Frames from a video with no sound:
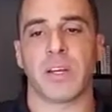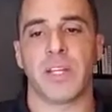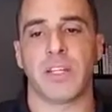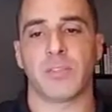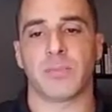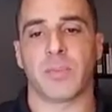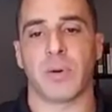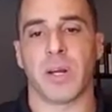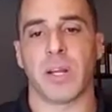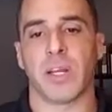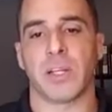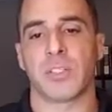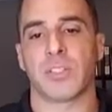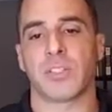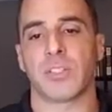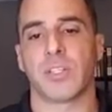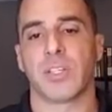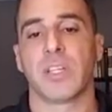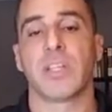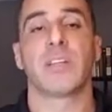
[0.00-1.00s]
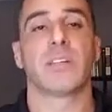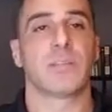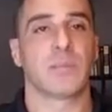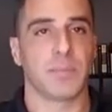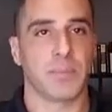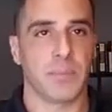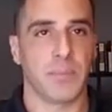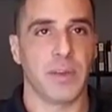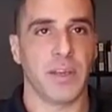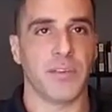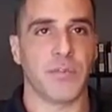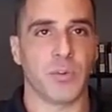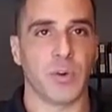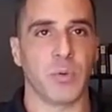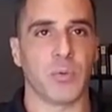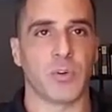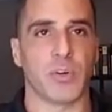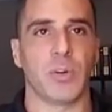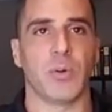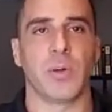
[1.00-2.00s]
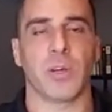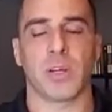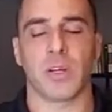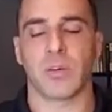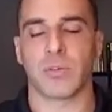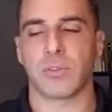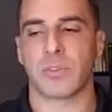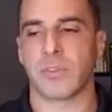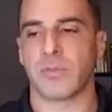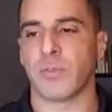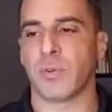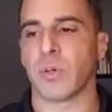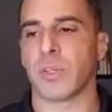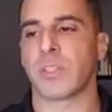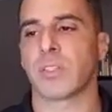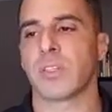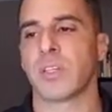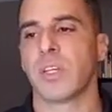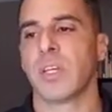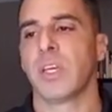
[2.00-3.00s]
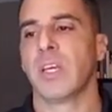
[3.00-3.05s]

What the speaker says: each branch if we were doing a hosted voice.